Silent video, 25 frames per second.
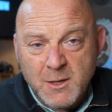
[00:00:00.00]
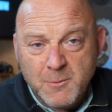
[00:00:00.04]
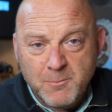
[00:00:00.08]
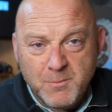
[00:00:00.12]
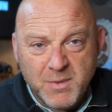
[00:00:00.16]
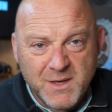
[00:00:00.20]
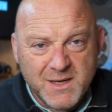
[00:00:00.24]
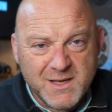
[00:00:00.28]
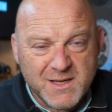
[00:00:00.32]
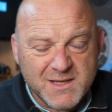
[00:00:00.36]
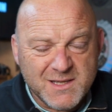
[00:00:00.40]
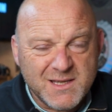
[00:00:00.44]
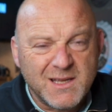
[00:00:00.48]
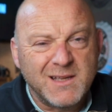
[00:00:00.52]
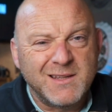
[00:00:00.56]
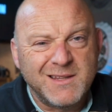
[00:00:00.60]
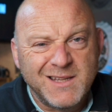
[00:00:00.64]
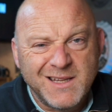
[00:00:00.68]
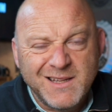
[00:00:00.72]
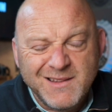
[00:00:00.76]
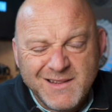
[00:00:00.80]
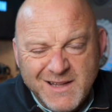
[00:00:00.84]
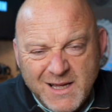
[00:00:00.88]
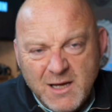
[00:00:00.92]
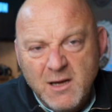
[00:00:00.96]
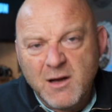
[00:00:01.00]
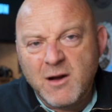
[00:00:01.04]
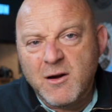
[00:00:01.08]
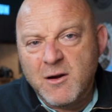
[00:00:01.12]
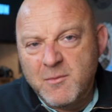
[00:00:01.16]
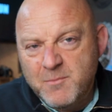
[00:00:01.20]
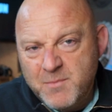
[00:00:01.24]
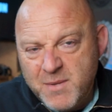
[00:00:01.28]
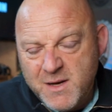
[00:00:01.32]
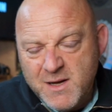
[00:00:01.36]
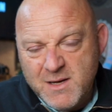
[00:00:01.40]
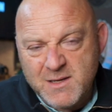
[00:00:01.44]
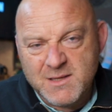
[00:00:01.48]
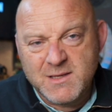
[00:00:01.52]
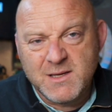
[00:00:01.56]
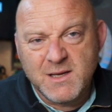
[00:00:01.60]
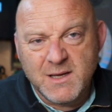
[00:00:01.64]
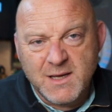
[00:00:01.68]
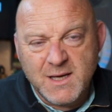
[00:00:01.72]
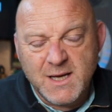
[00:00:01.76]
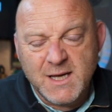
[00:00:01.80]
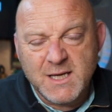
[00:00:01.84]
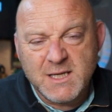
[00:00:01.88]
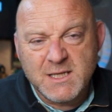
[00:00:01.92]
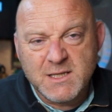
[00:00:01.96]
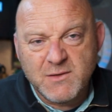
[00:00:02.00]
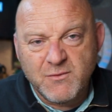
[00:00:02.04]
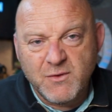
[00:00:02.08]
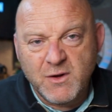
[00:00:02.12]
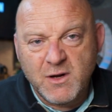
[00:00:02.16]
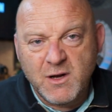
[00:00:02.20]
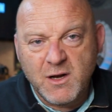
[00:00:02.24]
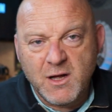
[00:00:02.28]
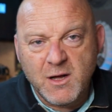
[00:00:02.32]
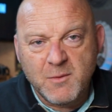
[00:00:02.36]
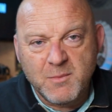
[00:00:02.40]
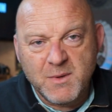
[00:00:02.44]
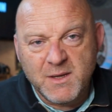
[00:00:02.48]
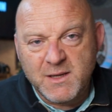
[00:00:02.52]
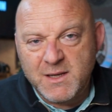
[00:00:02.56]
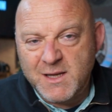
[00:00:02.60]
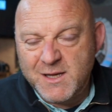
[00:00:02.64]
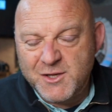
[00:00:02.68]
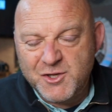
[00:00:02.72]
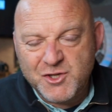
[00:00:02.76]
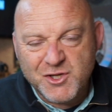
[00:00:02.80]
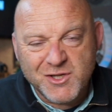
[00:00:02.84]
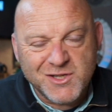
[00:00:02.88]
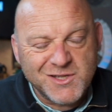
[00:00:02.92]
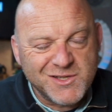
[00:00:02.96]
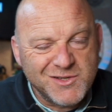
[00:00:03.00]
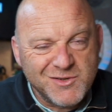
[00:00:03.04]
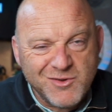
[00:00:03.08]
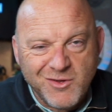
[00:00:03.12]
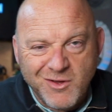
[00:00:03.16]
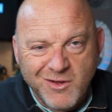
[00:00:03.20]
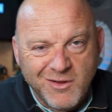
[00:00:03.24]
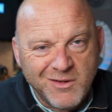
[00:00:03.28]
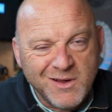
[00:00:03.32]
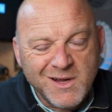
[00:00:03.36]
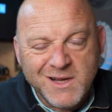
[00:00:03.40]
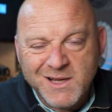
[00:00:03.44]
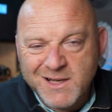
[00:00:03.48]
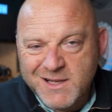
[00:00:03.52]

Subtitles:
because I think they are a basket case of a club and they're just not